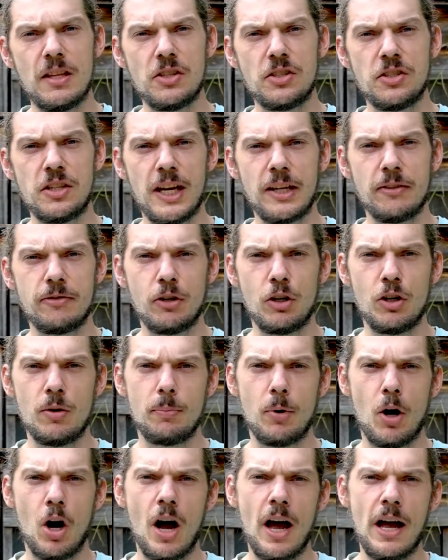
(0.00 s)
this deck for you to
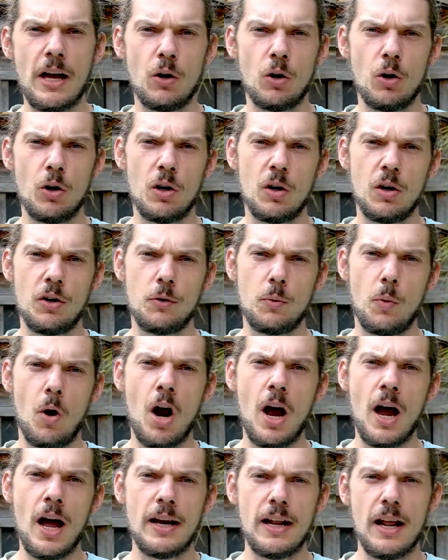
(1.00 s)
buy or to
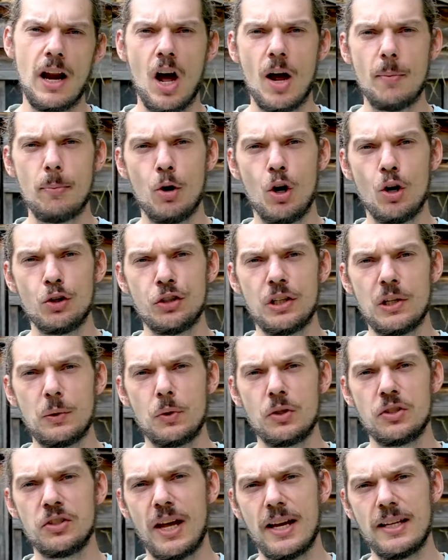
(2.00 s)
ride? And I personally
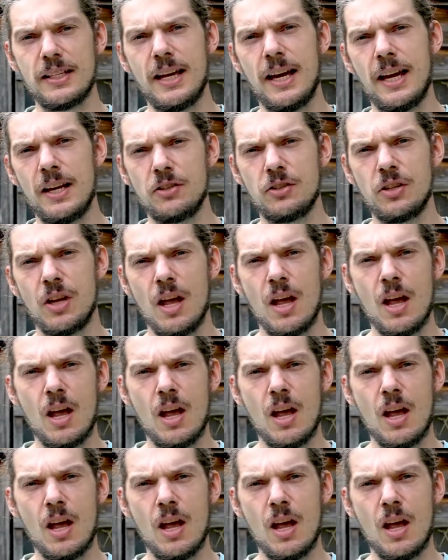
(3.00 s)
would say yes.